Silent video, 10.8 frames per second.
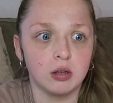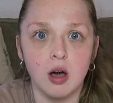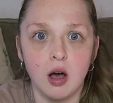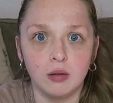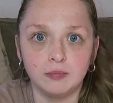
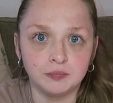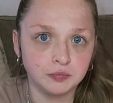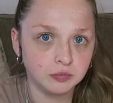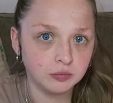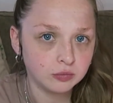cut
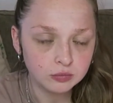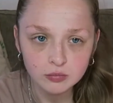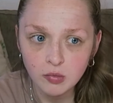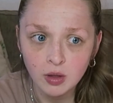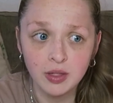
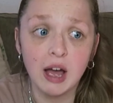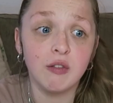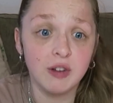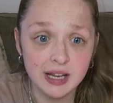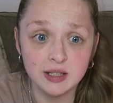
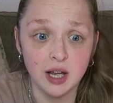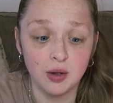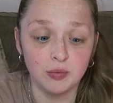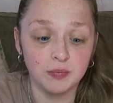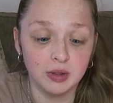that right down.